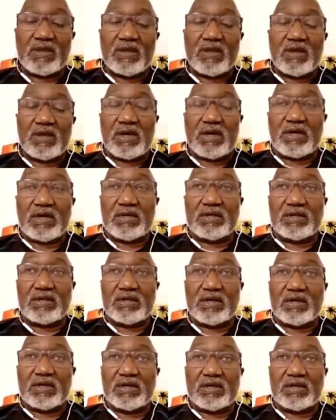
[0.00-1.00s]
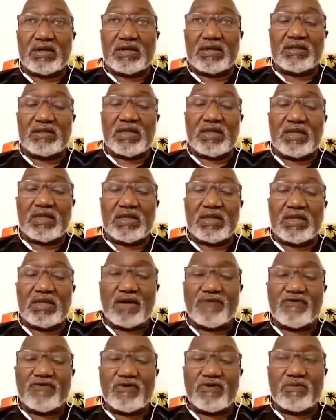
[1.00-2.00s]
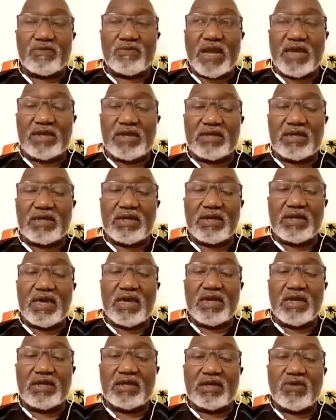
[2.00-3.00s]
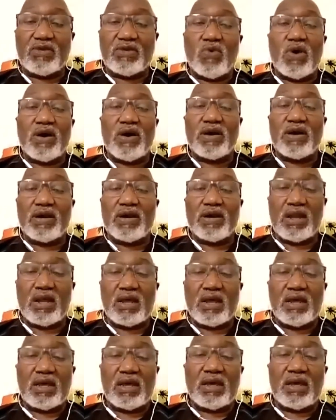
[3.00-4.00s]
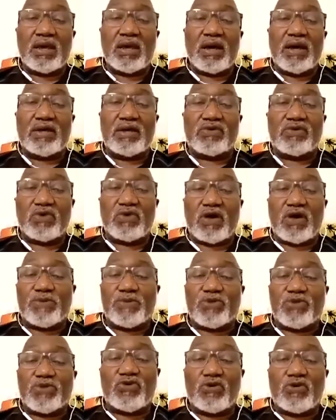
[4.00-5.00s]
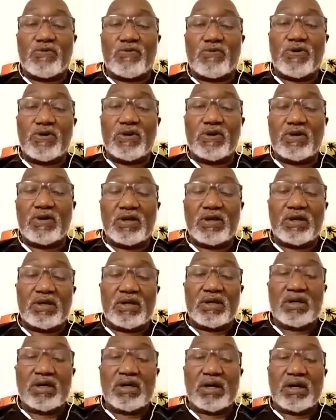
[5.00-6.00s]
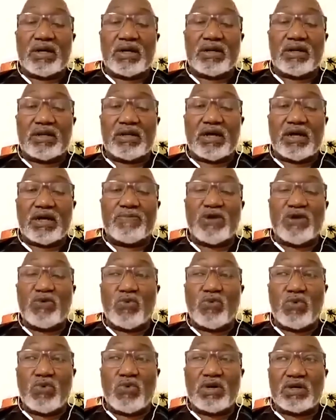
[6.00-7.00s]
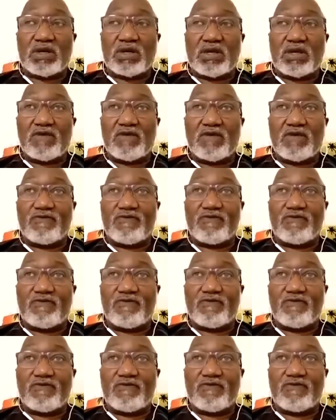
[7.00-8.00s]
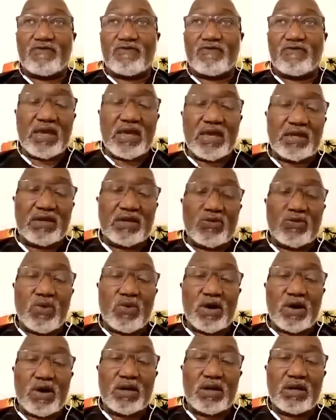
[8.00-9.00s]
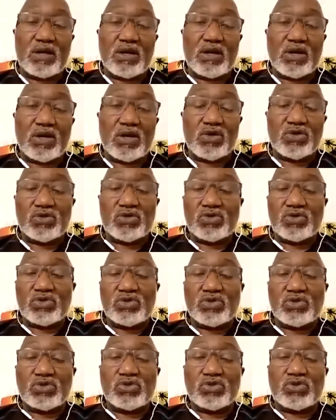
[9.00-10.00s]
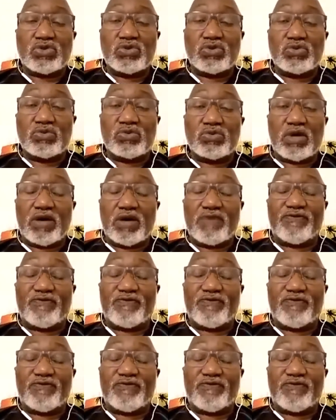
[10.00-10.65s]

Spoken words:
And then from 1981, I took up a job, and I've been working from 1981 to